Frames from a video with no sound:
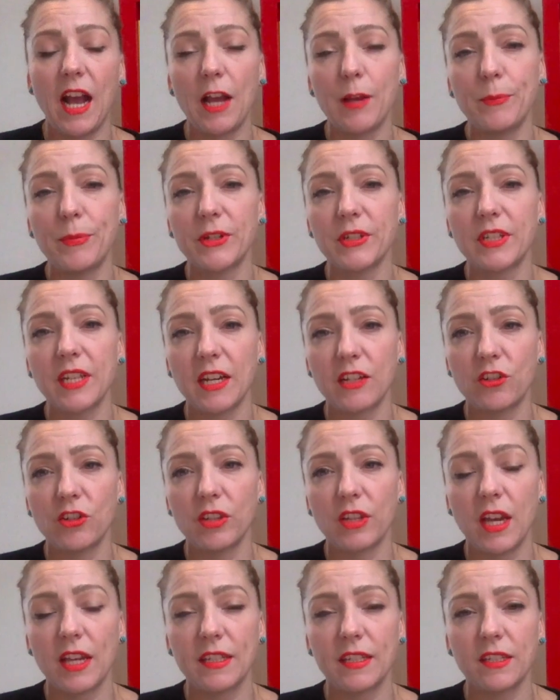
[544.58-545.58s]

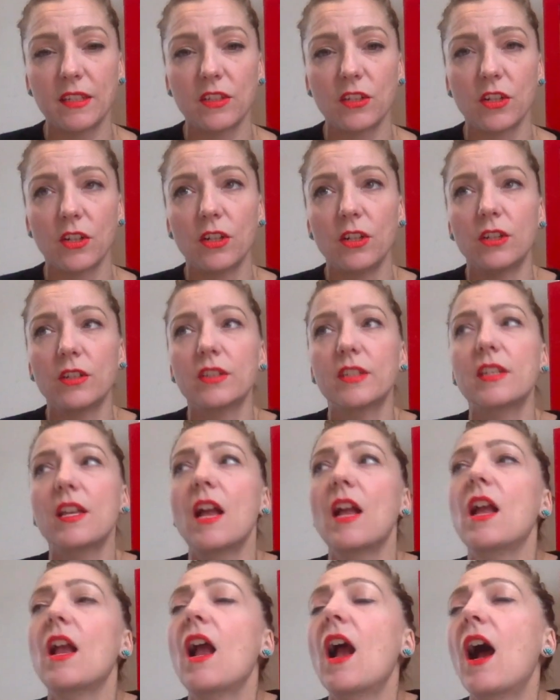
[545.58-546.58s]
hypersexualizes girls,
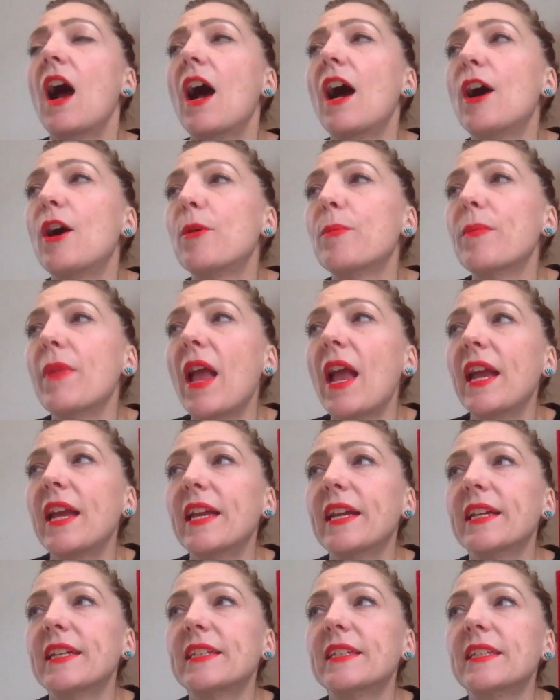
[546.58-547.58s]

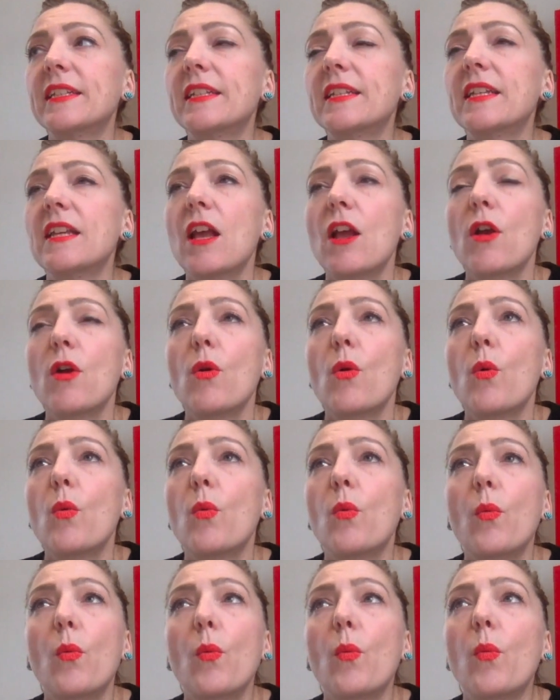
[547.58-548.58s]
and
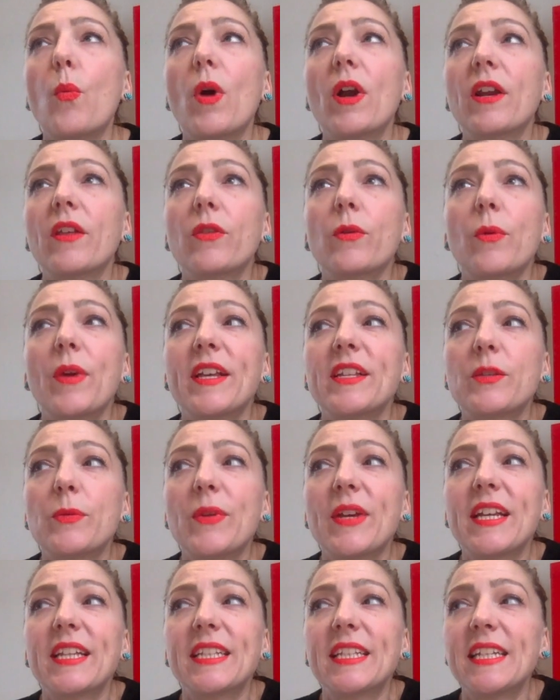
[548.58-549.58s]
one of the ways
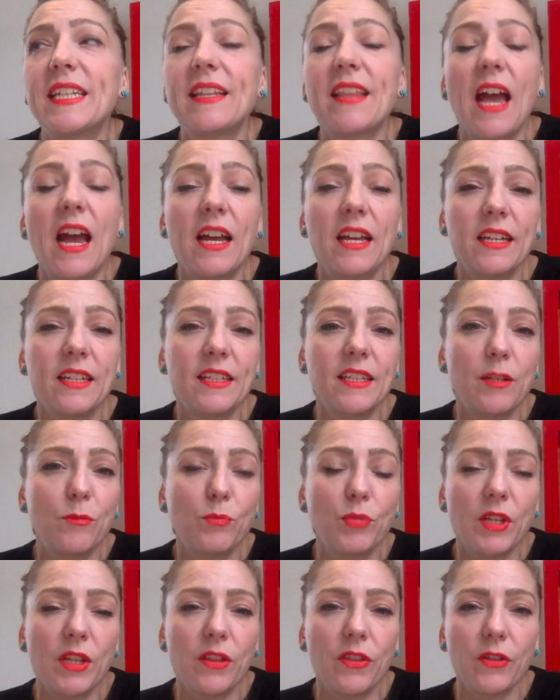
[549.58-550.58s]
we can see that is
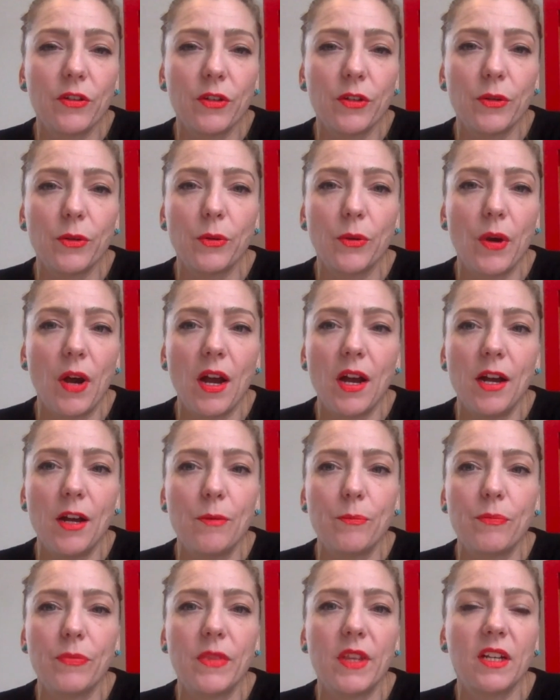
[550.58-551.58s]
simply through
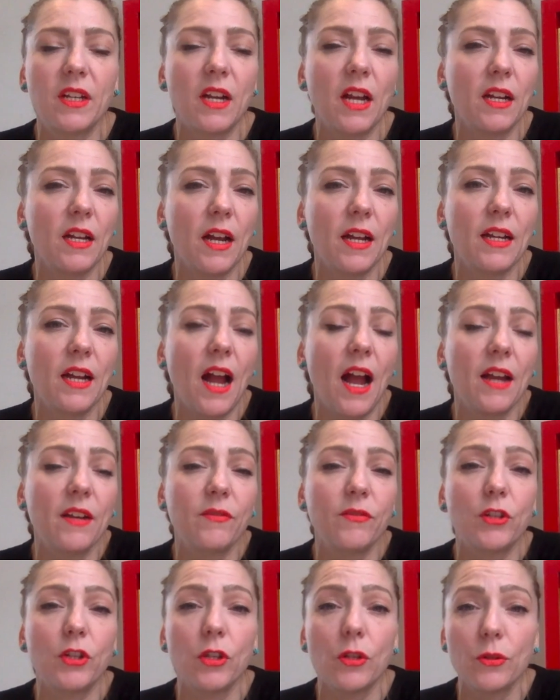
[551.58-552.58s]
the kind
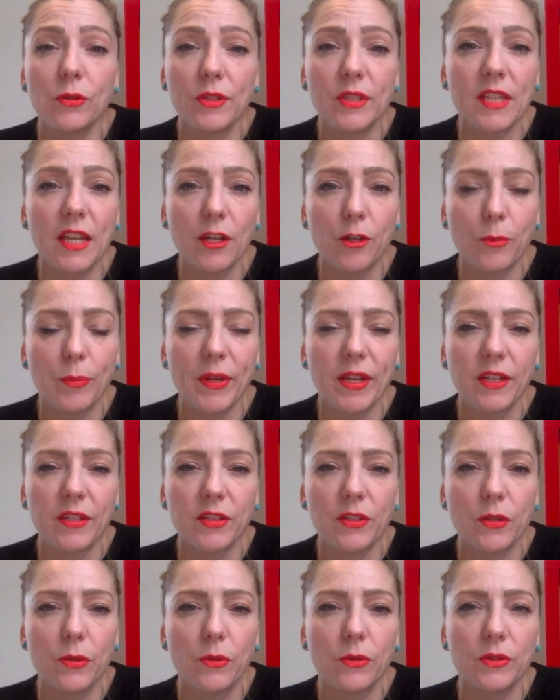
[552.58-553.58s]
of clothes that are being
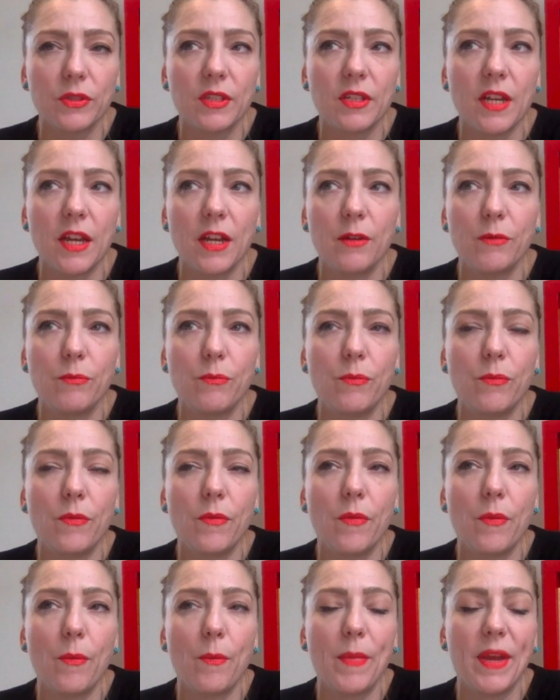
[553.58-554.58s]
sold in
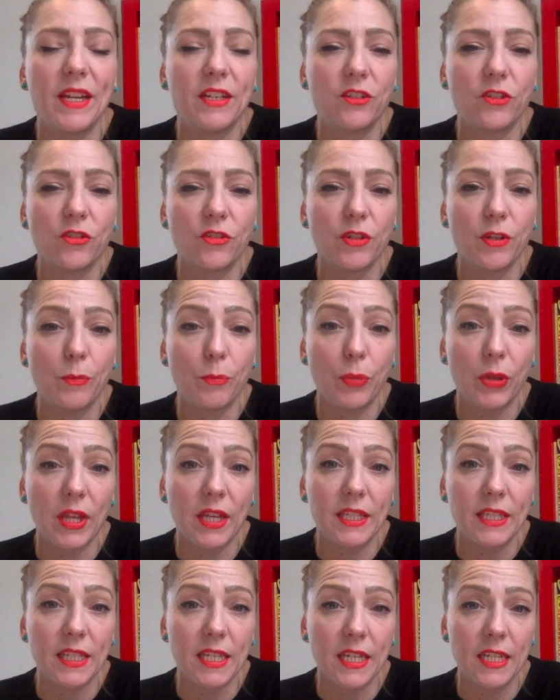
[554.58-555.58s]
mainstream
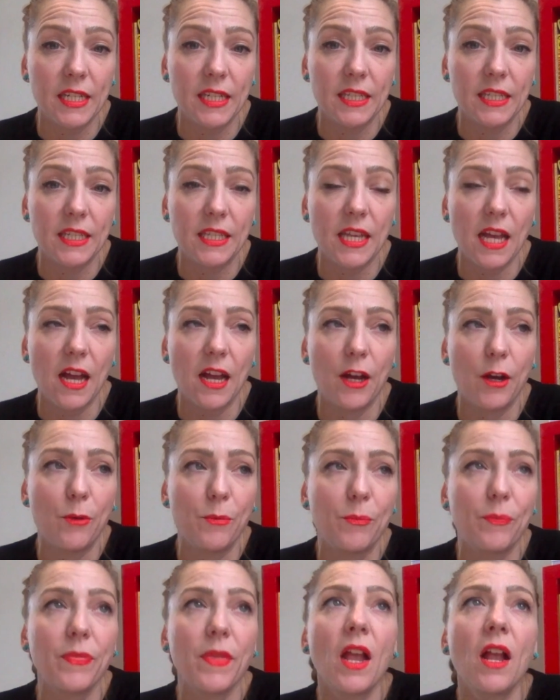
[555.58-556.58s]
places.
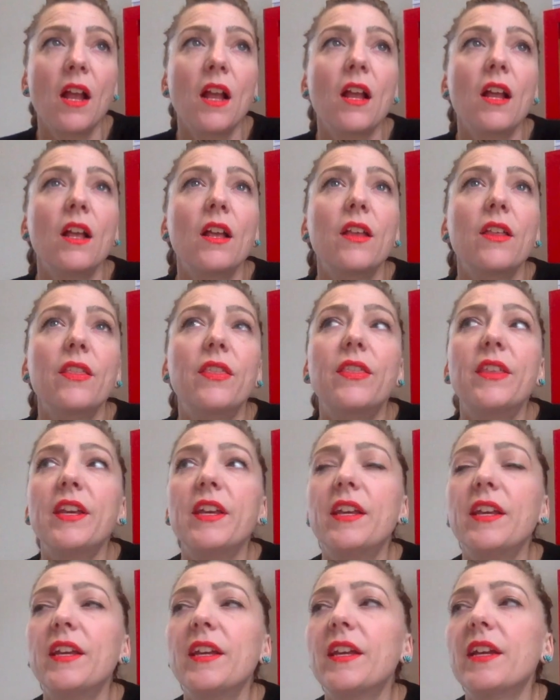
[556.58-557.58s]

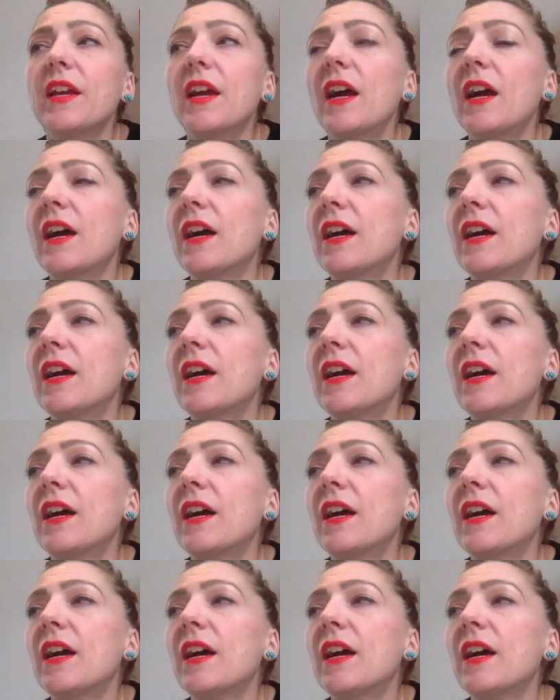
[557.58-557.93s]
The